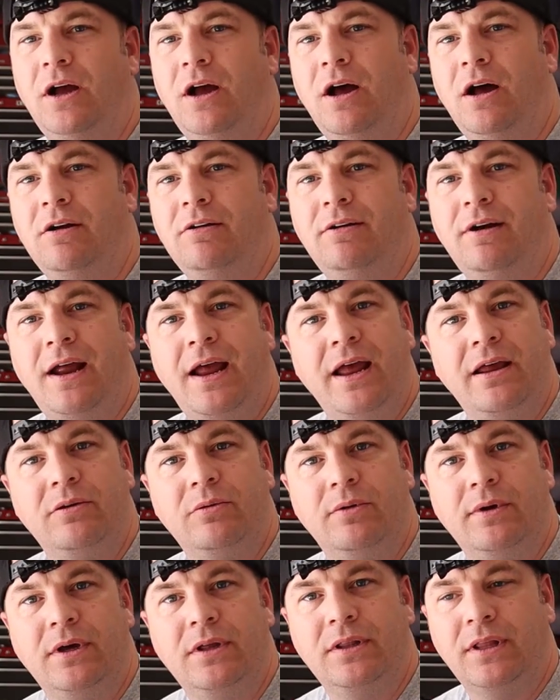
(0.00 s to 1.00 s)
Alright,
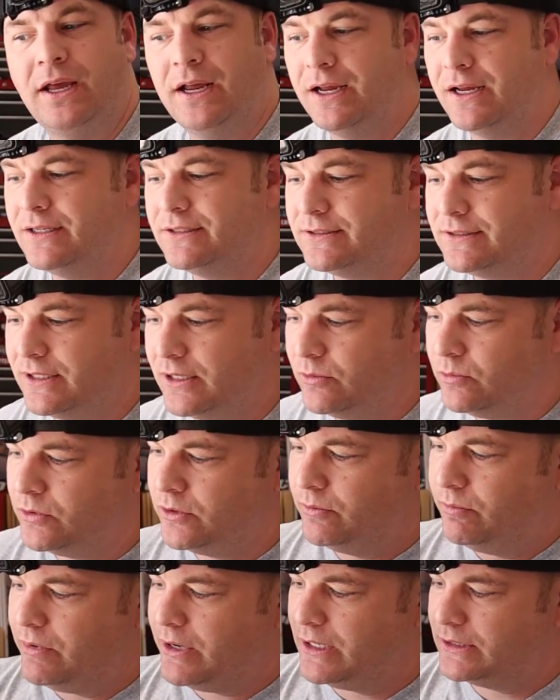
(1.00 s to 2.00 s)
well, like I said, we're
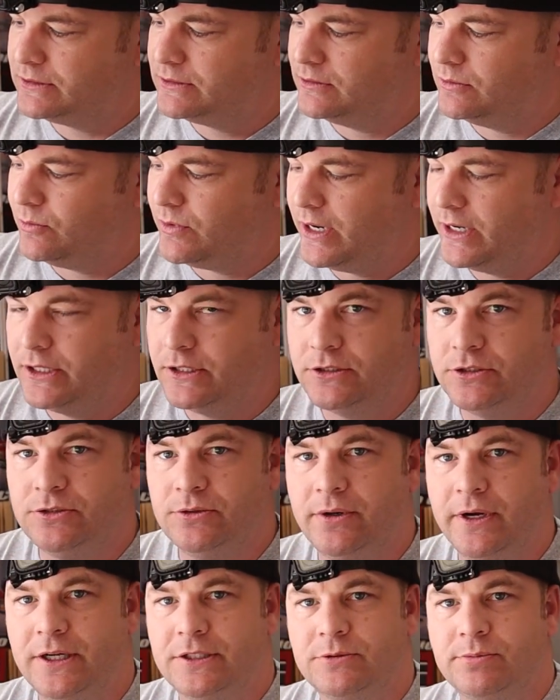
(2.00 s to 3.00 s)
unboxing the
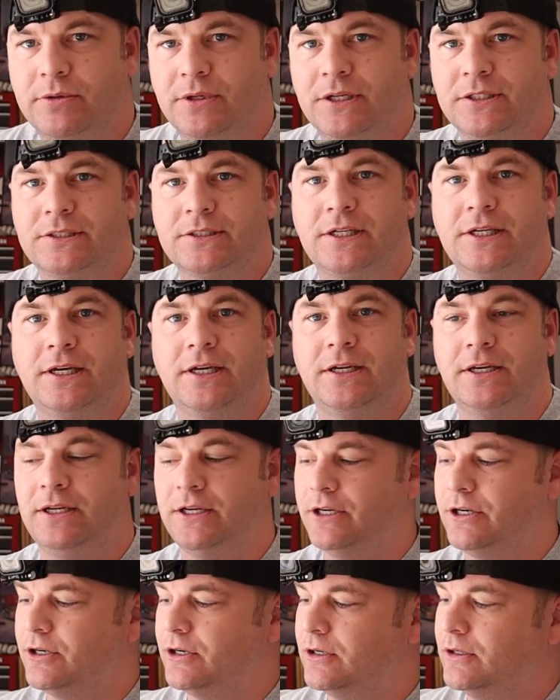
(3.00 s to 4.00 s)
YD-2S Plus kit
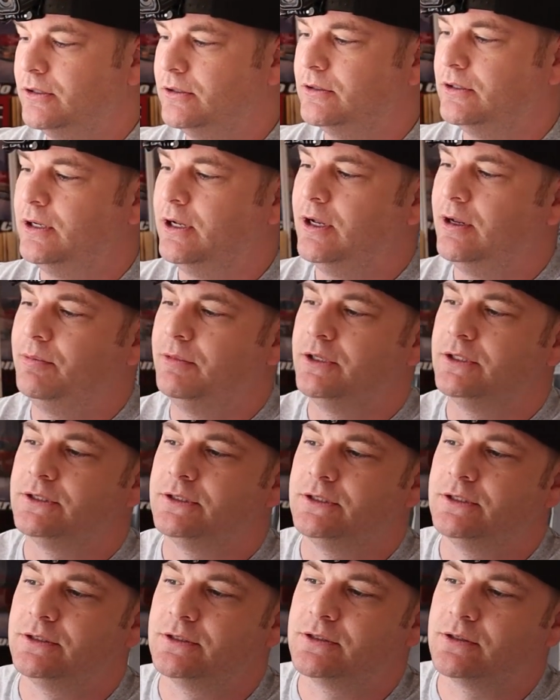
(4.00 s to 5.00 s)
here. This
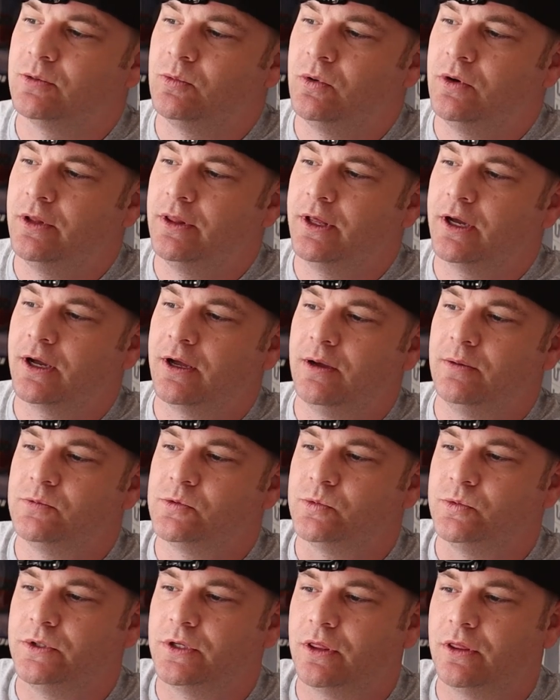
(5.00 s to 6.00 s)
is the one that
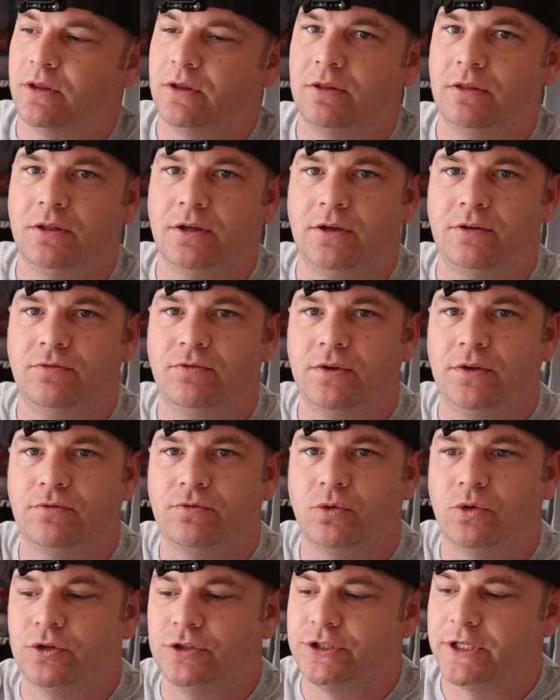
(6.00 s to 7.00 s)
comes with the
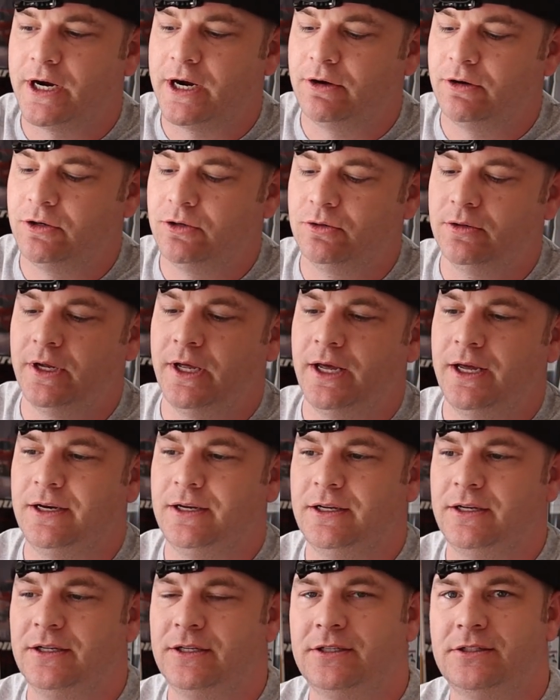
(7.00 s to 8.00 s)
V4 gyro,
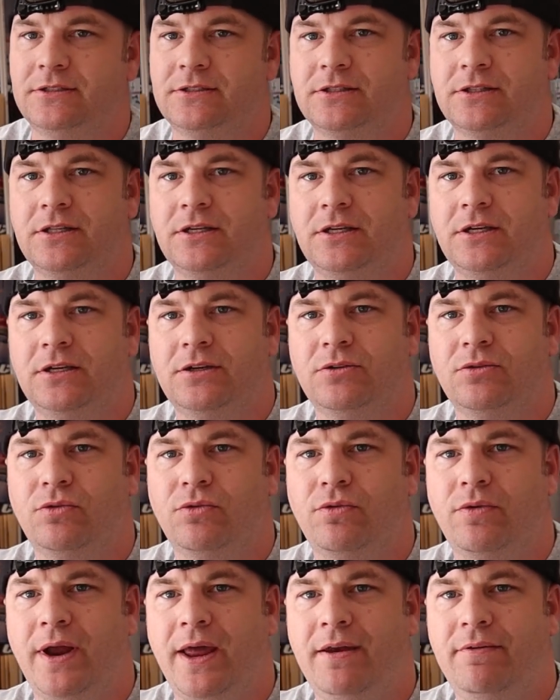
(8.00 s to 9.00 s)
and it is the
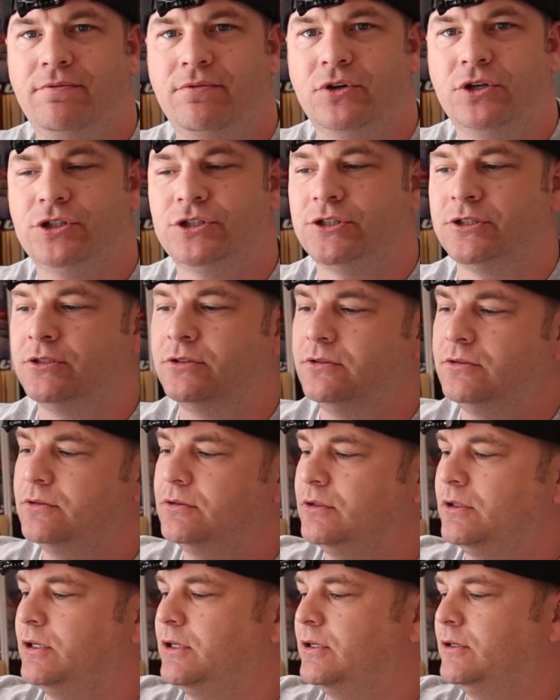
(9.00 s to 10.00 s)
red
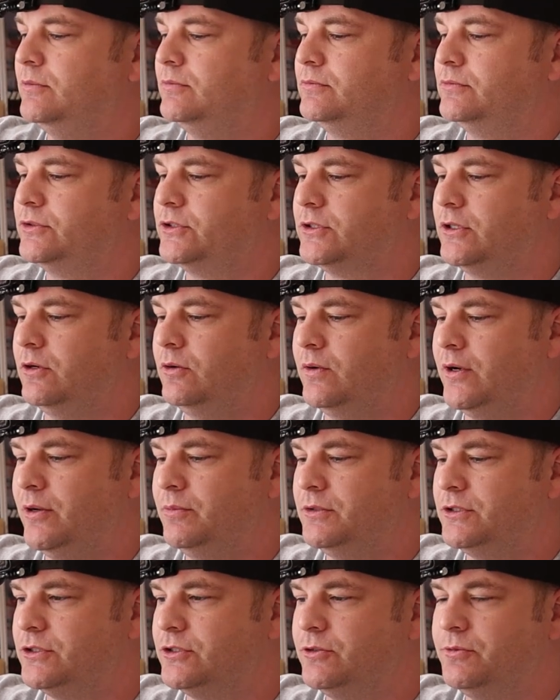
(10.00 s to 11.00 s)
version. So
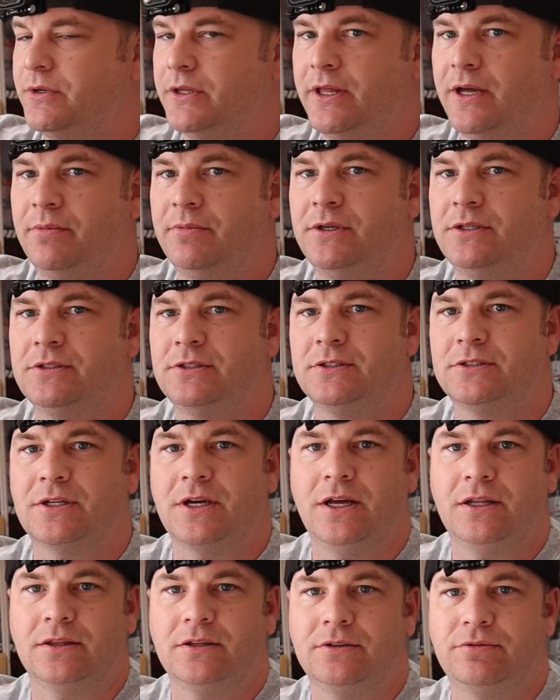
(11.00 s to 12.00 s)
I'm assuming that means it's
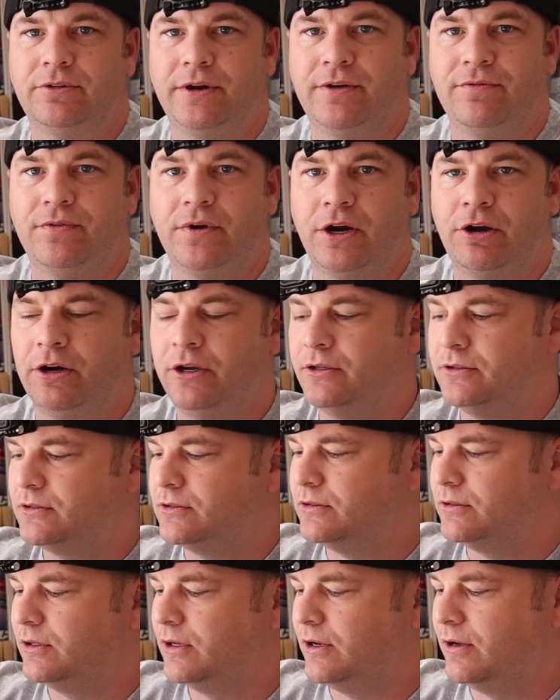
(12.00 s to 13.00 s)
got the red
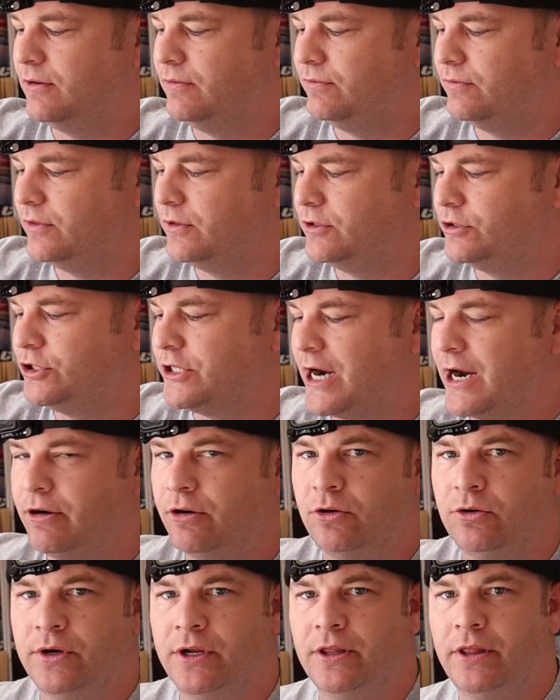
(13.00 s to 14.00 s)
variant of the
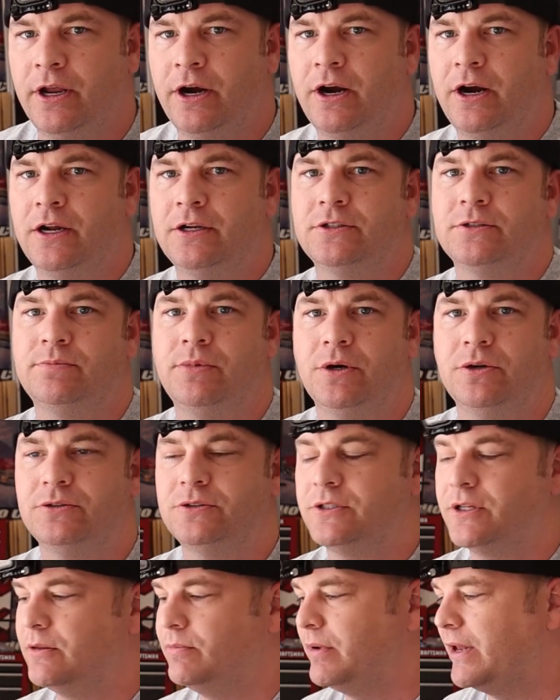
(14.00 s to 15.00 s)
gyro in there as opposed to the